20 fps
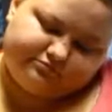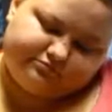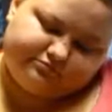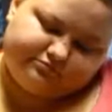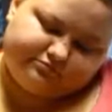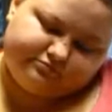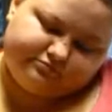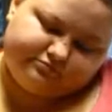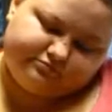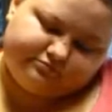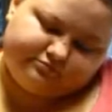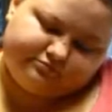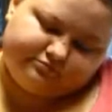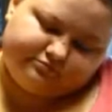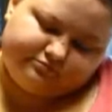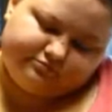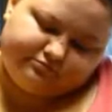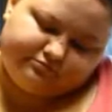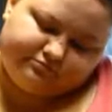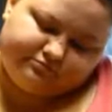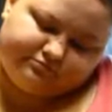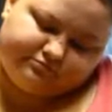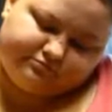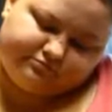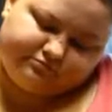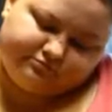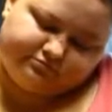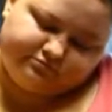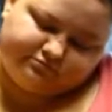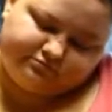
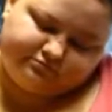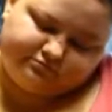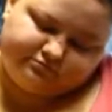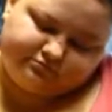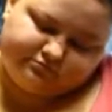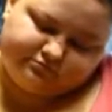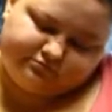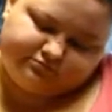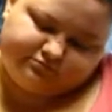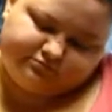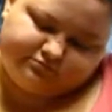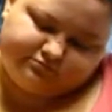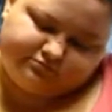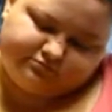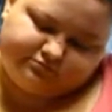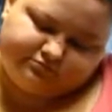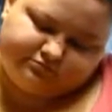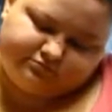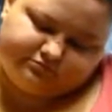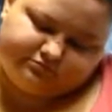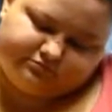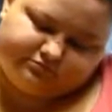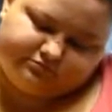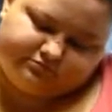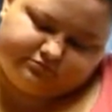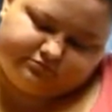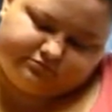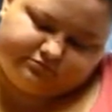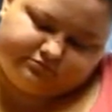The person shown says nothing.